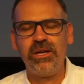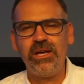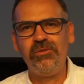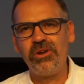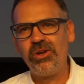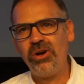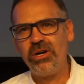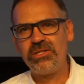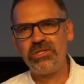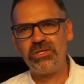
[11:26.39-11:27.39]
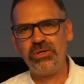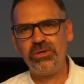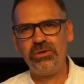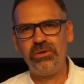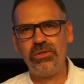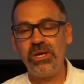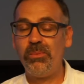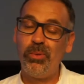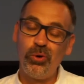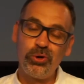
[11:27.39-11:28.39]
in regards to the
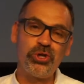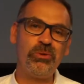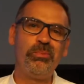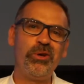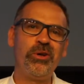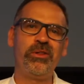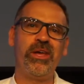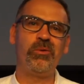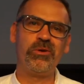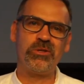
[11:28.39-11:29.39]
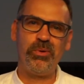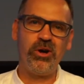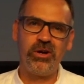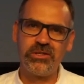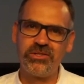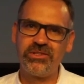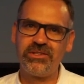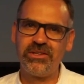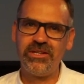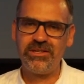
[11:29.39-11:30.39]
abortion bill that was
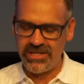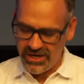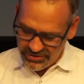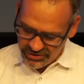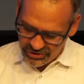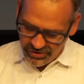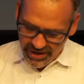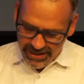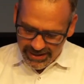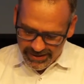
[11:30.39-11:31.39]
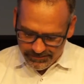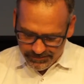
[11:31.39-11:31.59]
passed in South Australia.